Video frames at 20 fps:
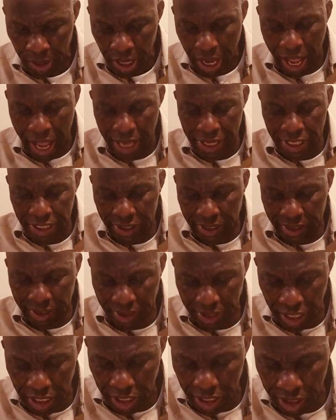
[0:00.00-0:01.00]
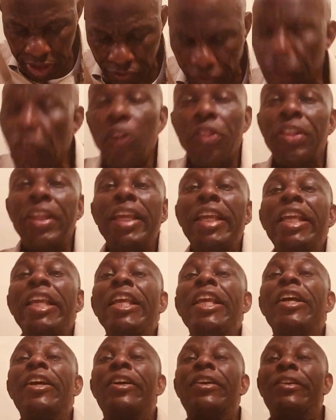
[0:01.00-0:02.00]
and his seed for the
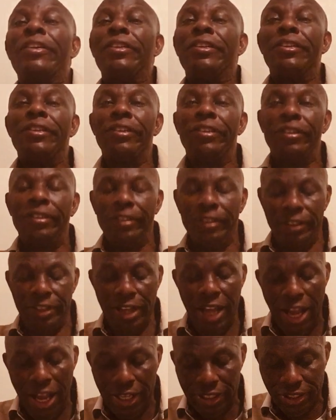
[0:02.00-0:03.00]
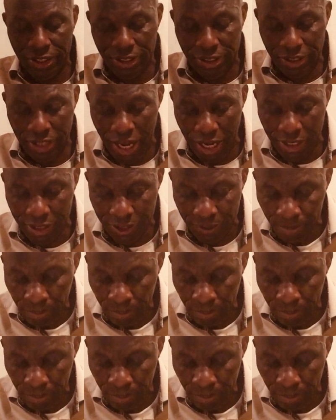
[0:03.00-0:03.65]
eon. Yes, yes.